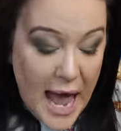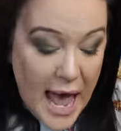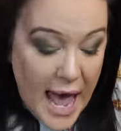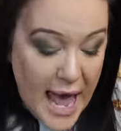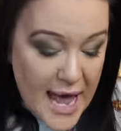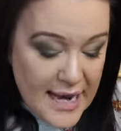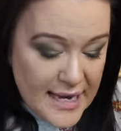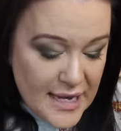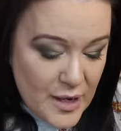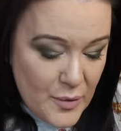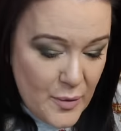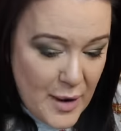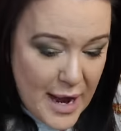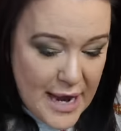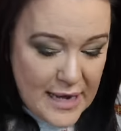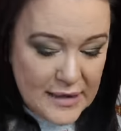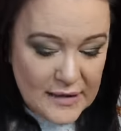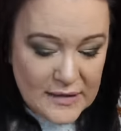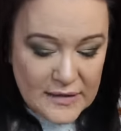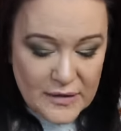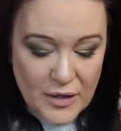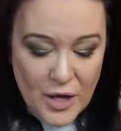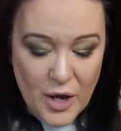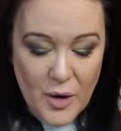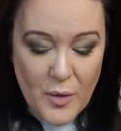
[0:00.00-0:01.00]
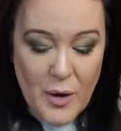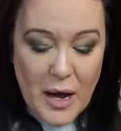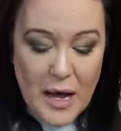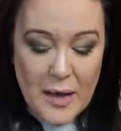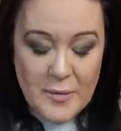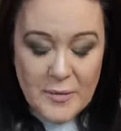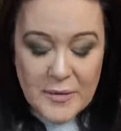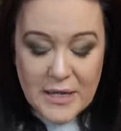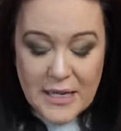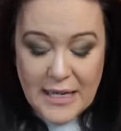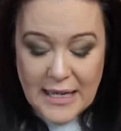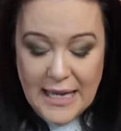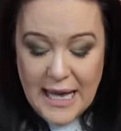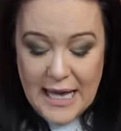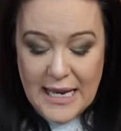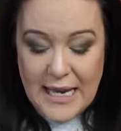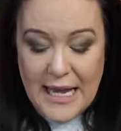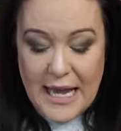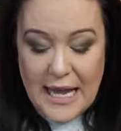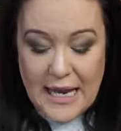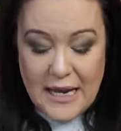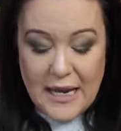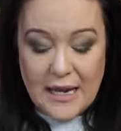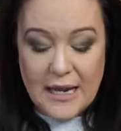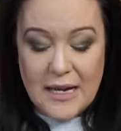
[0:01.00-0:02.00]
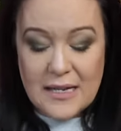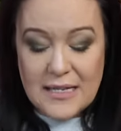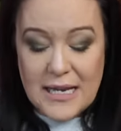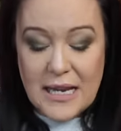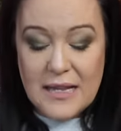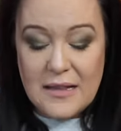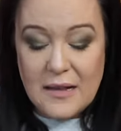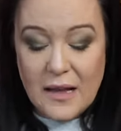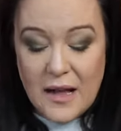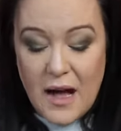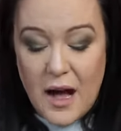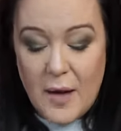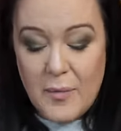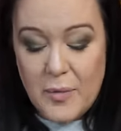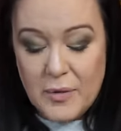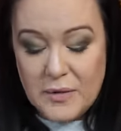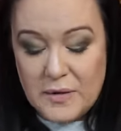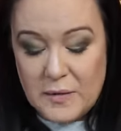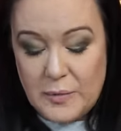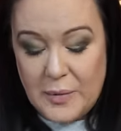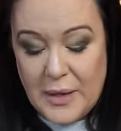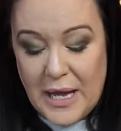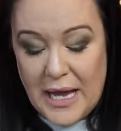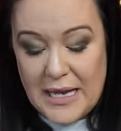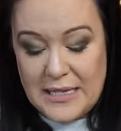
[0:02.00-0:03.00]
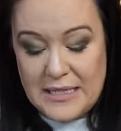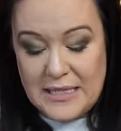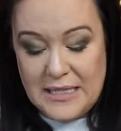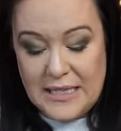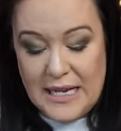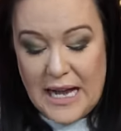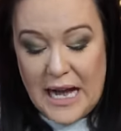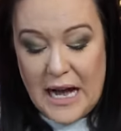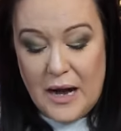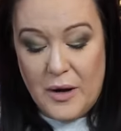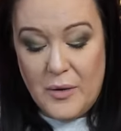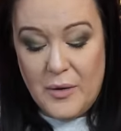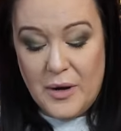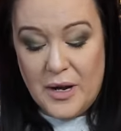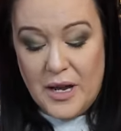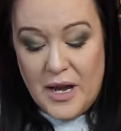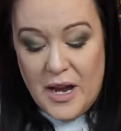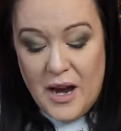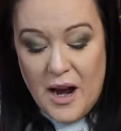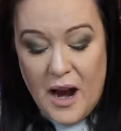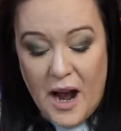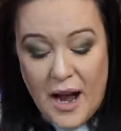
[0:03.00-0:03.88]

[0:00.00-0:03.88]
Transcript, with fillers: Anyway, so I'm going to get in. I'm going to take the cardboard spaghetti out.